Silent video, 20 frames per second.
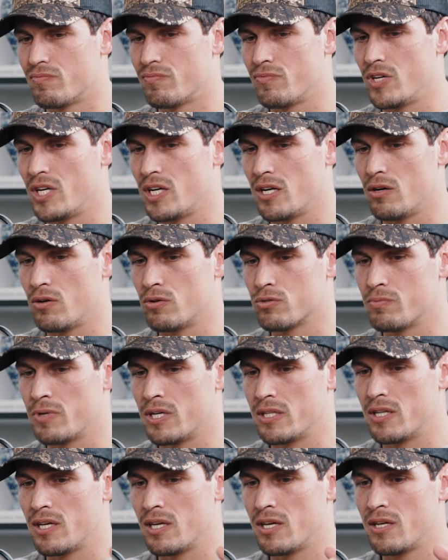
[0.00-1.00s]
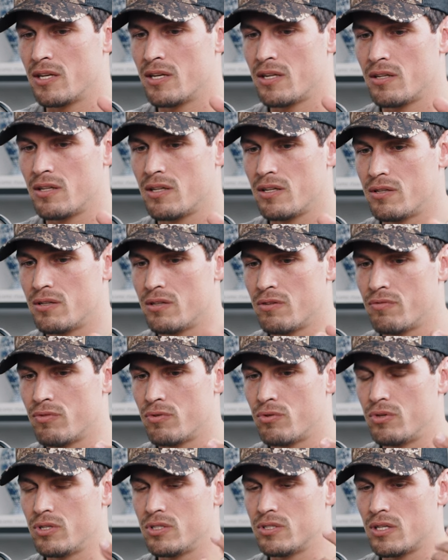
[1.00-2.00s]
when I lost my dad and the
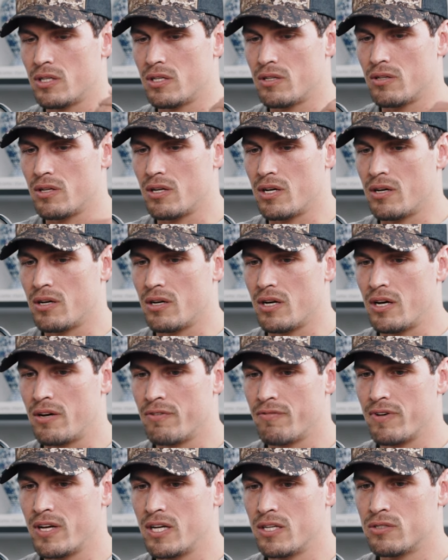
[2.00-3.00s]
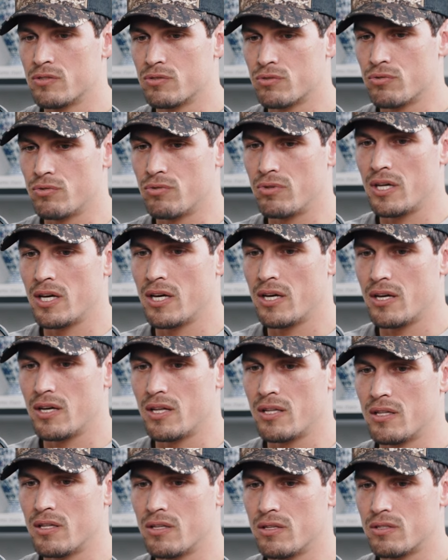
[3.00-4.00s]
difficulties that I, I faced through that,
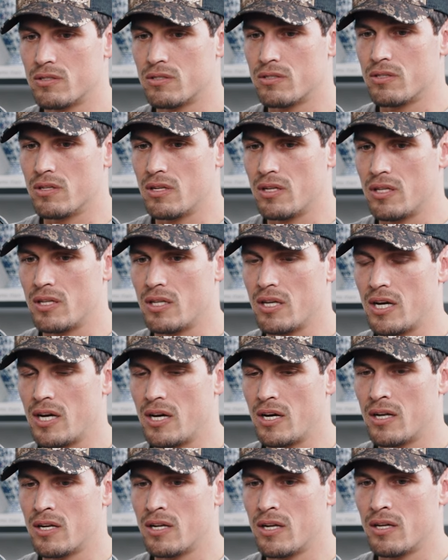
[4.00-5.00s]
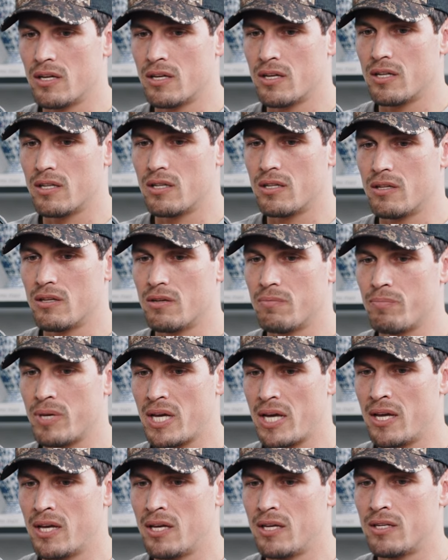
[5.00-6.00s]
and the and the heartache and the
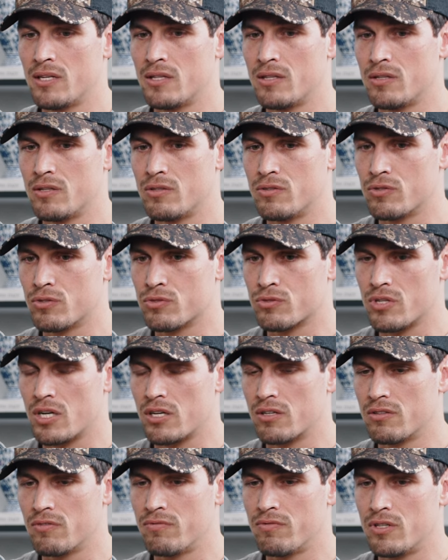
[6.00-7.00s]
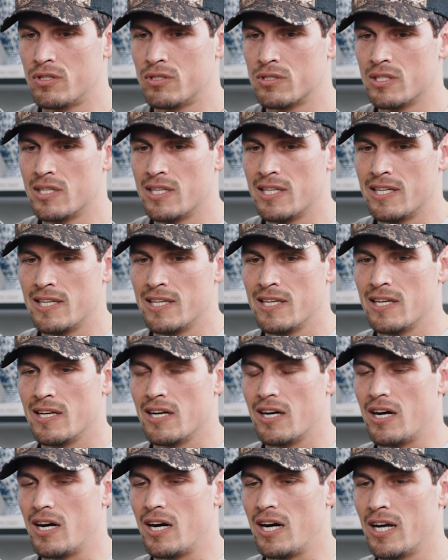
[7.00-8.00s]
pain and the destructiveness,
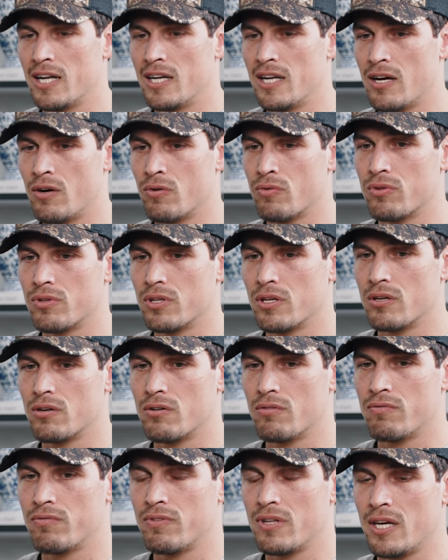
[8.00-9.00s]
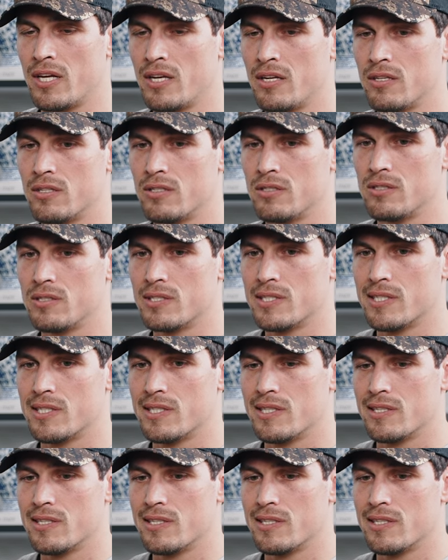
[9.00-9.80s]
I now think of that as